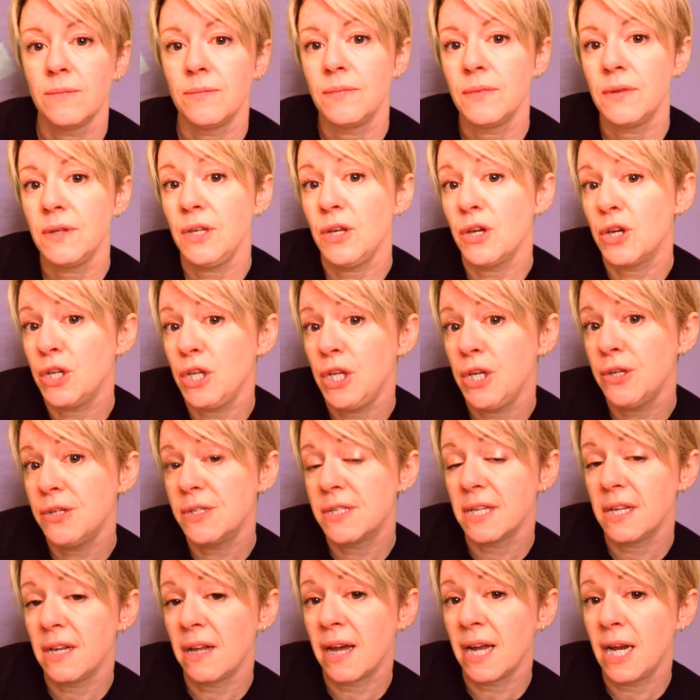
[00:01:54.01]
You can use
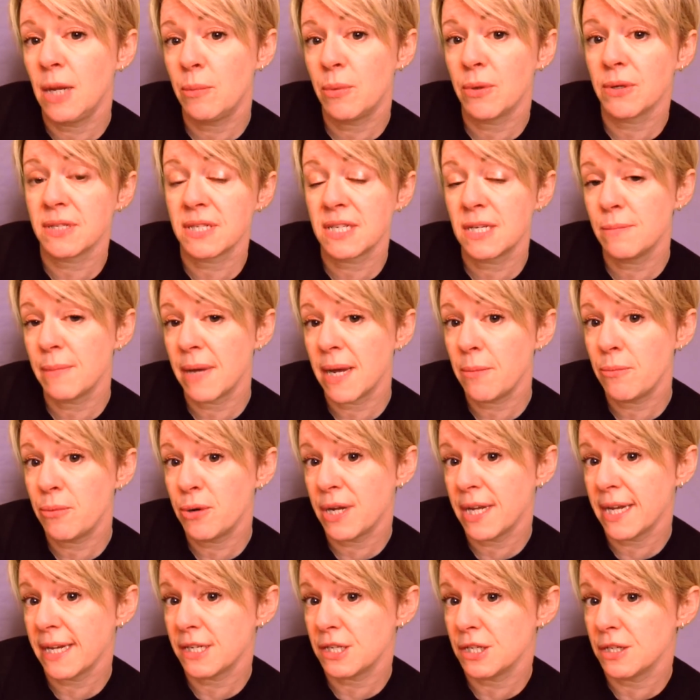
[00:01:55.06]
the Lilac books to make
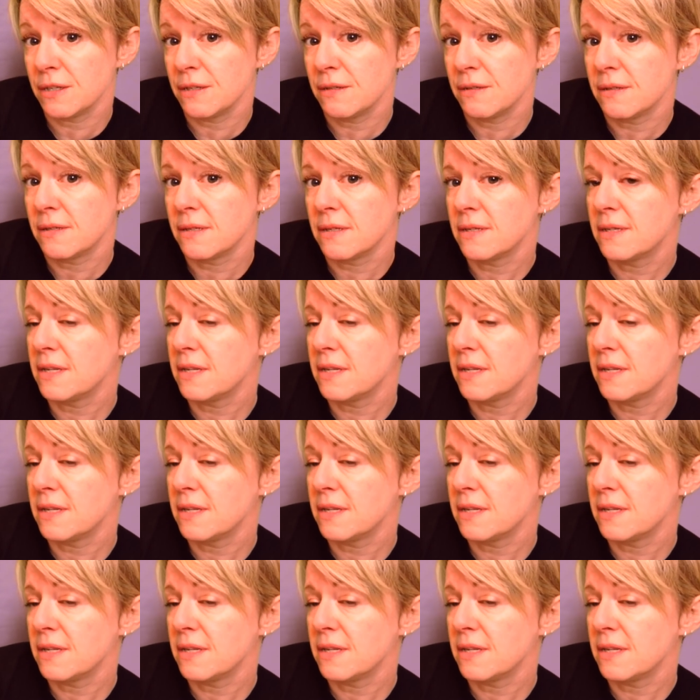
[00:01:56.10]
predictions.